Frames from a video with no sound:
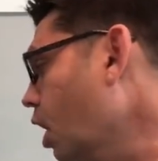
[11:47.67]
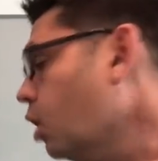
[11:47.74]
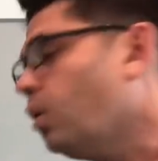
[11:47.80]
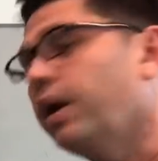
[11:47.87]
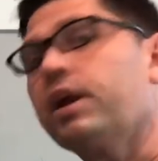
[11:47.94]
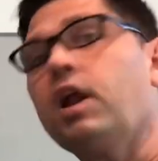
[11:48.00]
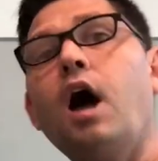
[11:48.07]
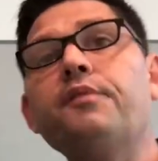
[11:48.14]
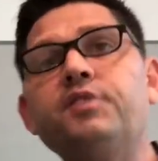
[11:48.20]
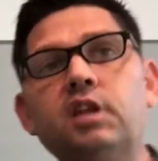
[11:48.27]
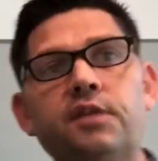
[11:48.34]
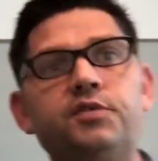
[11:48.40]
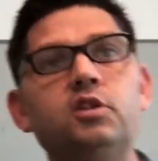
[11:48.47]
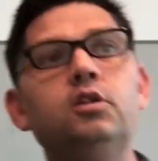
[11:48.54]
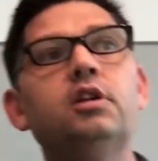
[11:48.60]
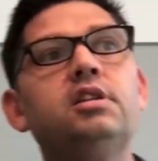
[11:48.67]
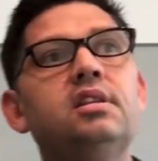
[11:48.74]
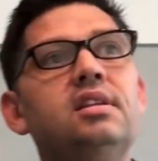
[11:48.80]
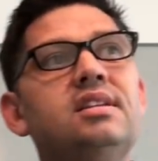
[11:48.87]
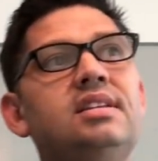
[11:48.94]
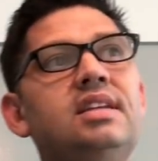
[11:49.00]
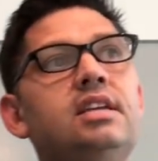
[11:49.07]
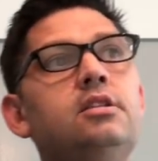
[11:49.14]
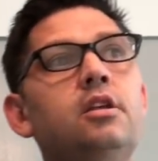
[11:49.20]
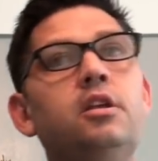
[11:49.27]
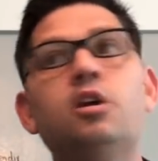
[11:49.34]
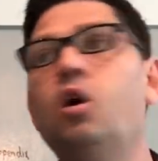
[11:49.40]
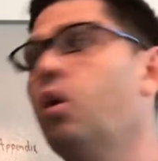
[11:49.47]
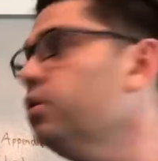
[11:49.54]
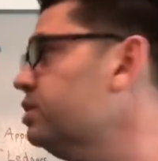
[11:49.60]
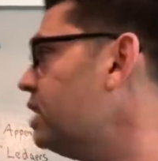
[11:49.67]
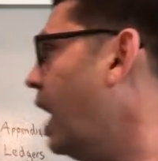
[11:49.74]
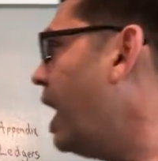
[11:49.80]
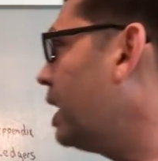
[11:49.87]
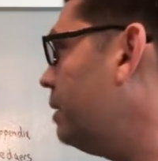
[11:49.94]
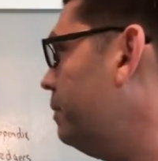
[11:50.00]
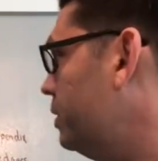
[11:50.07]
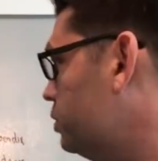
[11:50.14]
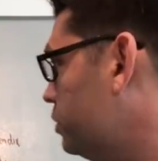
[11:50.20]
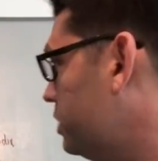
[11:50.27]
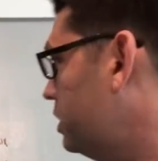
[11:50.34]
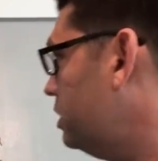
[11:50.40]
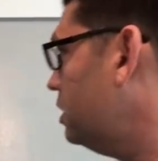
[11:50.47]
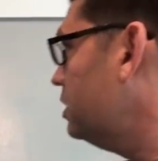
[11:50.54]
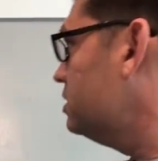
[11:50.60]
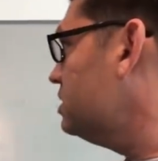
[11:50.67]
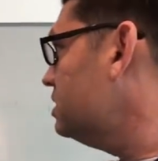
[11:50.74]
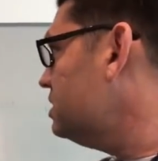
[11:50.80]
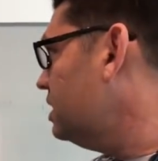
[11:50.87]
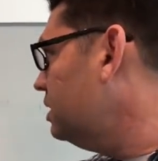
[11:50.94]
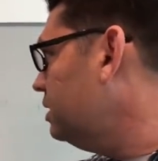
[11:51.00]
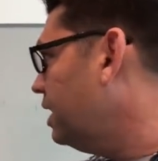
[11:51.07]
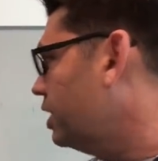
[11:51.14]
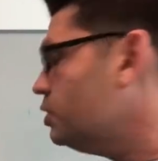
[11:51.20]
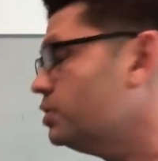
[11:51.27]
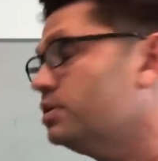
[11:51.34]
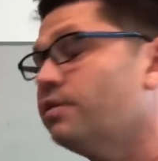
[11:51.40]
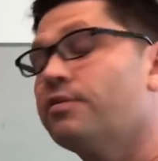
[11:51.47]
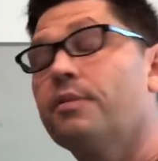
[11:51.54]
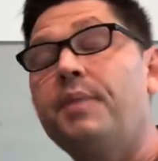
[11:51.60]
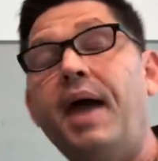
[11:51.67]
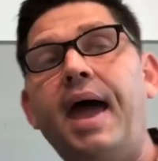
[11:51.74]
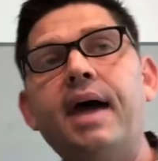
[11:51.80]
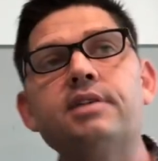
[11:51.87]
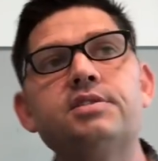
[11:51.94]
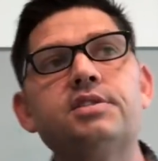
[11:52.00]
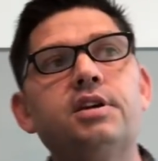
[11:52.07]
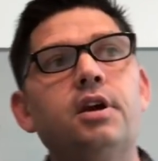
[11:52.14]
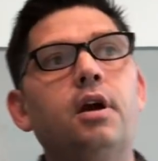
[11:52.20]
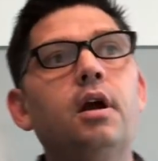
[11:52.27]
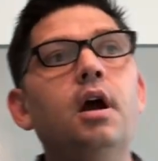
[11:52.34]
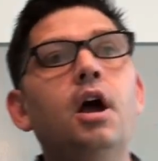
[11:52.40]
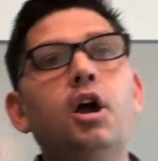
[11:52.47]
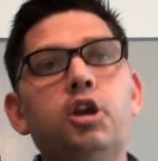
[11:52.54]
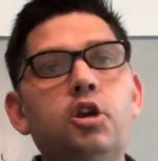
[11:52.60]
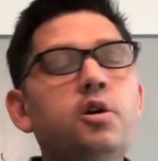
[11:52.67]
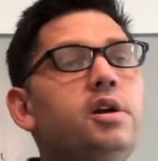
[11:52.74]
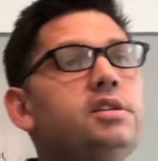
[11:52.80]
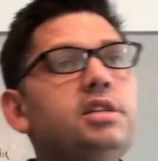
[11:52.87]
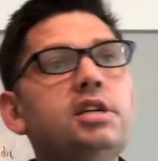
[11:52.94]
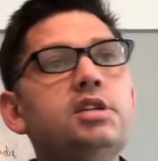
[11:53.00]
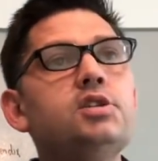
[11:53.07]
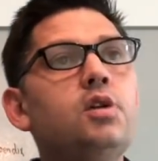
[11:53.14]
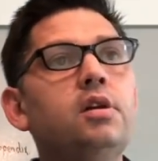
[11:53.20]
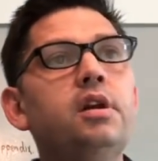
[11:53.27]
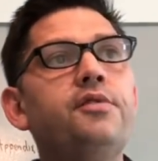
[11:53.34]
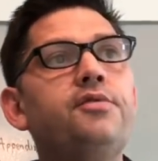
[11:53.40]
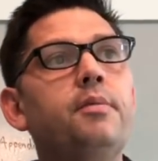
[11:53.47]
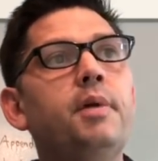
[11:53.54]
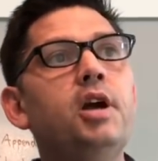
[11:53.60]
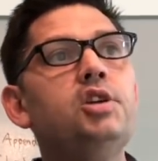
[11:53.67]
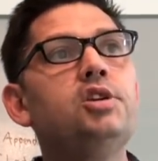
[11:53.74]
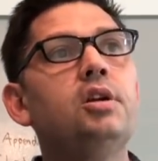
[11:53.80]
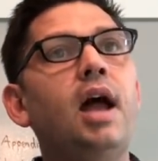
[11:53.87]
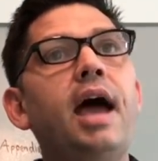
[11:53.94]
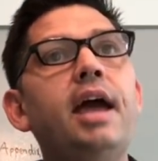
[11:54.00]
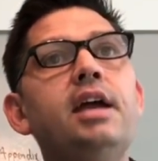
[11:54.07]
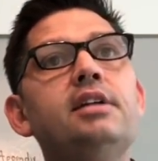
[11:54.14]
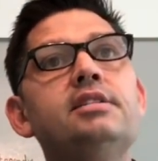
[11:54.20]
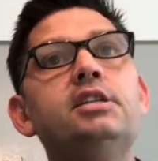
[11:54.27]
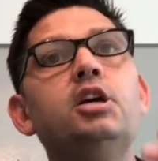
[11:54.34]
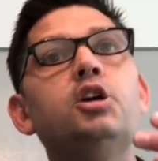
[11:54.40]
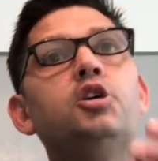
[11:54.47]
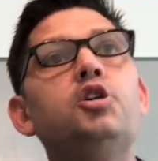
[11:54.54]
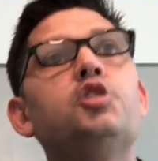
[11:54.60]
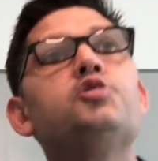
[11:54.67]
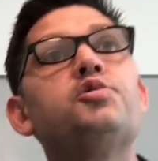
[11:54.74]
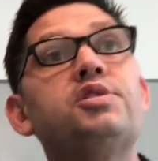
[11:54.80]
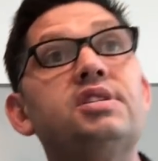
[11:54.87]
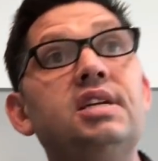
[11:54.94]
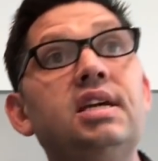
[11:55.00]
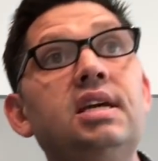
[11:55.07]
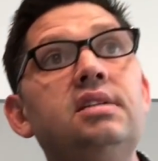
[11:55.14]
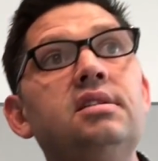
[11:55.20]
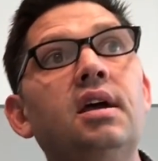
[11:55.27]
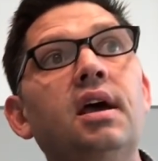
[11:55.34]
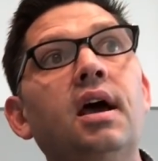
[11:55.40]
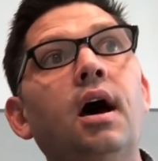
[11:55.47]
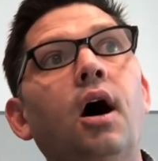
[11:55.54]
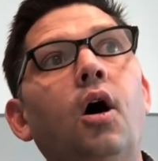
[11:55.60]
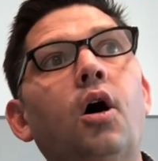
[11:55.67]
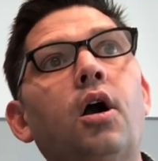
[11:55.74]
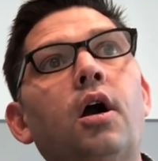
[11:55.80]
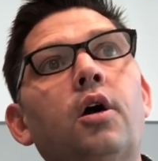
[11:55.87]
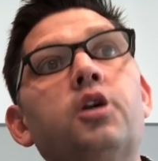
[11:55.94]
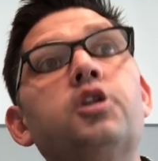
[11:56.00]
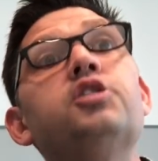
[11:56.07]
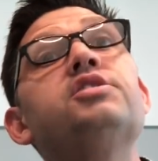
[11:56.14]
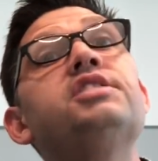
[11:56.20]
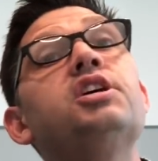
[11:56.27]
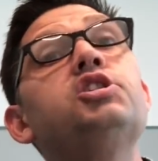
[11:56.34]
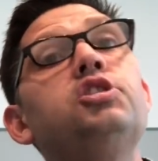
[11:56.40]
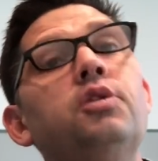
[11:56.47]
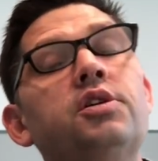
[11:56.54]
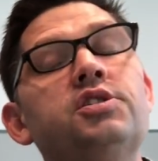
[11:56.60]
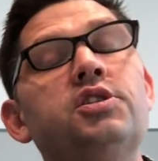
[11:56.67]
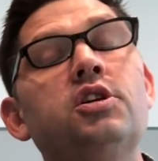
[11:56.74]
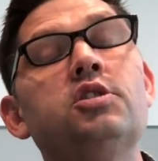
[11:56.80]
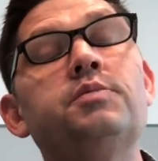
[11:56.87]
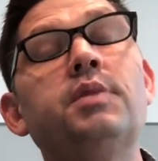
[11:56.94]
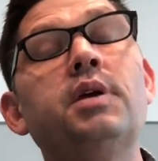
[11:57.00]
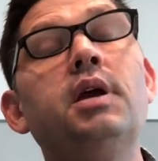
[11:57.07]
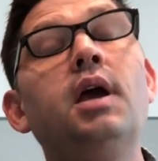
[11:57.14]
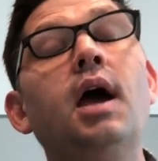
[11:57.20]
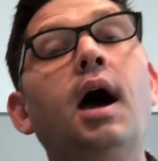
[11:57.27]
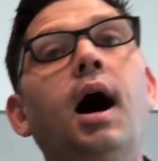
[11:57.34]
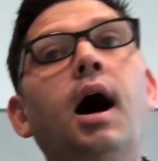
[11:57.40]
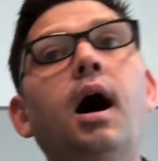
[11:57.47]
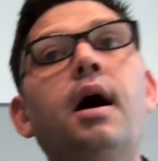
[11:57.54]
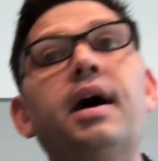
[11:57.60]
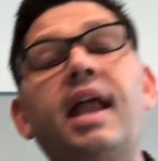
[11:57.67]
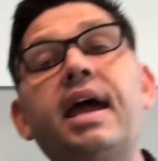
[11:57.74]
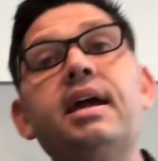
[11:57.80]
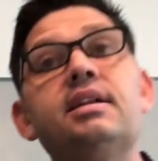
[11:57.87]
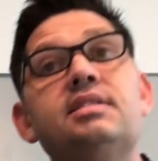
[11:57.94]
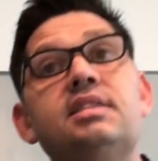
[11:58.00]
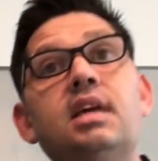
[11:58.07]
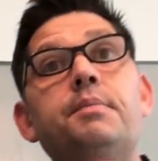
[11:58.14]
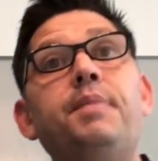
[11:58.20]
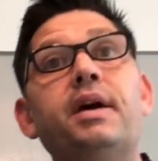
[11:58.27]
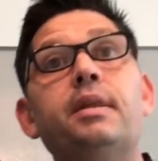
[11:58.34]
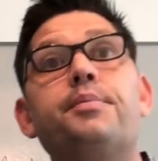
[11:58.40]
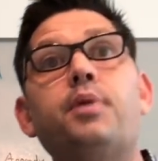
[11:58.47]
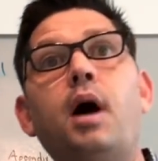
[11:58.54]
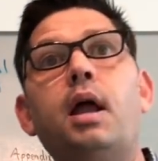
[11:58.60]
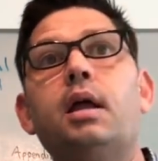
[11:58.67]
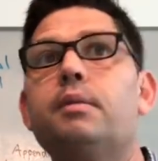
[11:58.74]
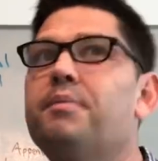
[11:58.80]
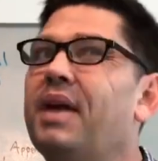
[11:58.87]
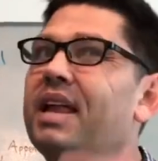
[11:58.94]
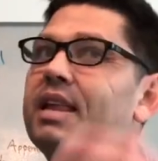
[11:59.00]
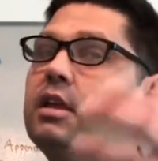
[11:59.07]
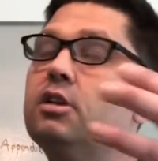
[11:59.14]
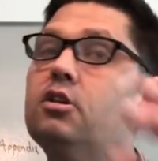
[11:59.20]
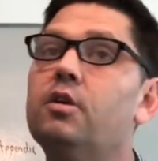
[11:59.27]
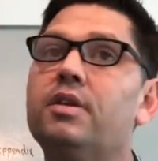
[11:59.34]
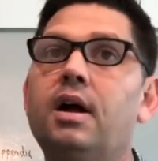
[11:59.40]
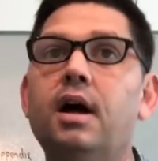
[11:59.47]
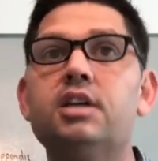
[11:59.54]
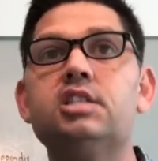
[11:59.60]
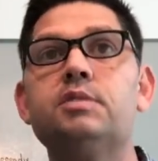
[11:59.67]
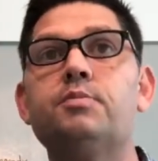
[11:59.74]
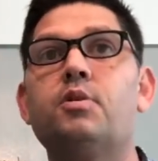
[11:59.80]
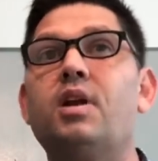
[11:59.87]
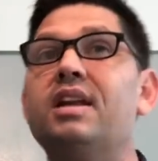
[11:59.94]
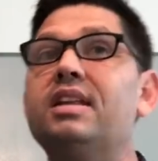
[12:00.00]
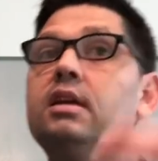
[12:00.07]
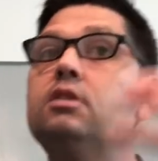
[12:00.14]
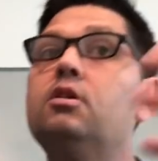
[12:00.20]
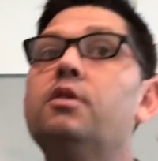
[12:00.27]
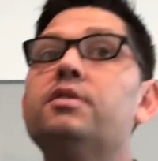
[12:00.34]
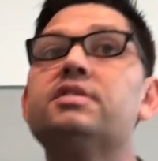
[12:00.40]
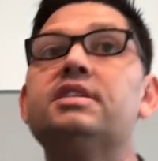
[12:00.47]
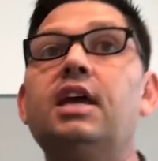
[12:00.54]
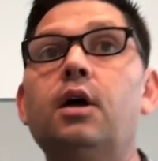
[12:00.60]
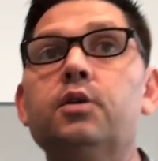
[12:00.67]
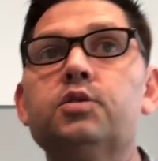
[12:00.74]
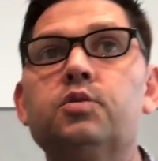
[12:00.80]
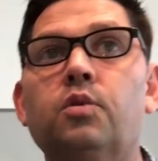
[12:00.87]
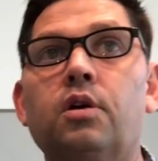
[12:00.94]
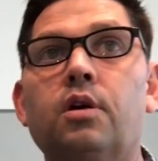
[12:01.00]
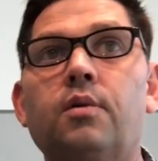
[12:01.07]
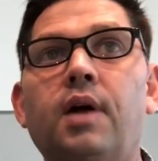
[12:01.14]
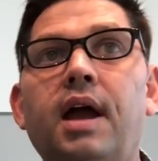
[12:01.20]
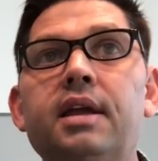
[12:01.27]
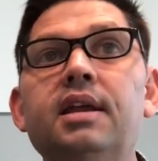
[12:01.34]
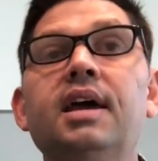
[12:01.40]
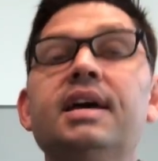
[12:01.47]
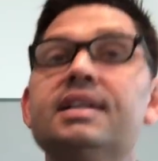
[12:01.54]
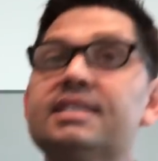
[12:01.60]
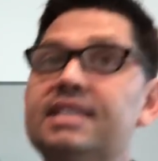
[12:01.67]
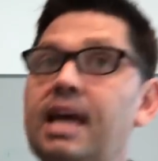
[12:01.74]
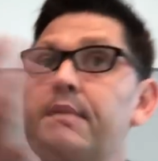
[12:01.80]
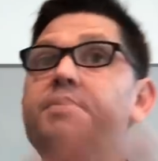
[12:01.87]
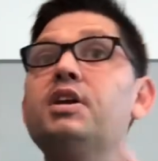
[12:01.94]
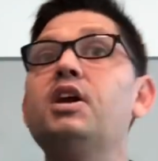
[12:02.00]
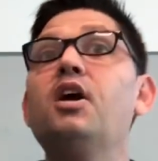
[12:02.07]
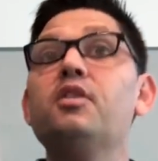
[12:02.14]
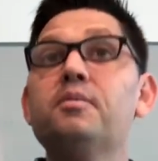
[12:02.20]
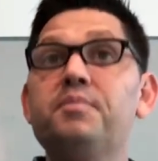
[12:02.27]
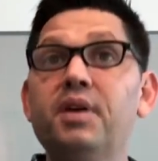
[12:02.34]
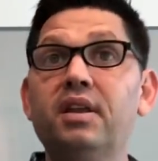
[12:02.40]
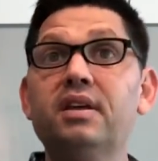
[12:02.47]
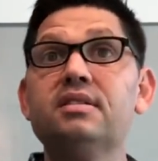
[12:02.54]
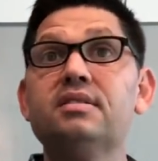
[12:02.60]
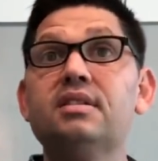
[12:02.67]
quite often, if you looked at the old documents within the existing ledgers of the past here, you could see certain information. I could see a goods receipt or a goods issue, and I could see it by the product, but I didn't know the customer. I didn't know the sales order, right? Same thing on the billing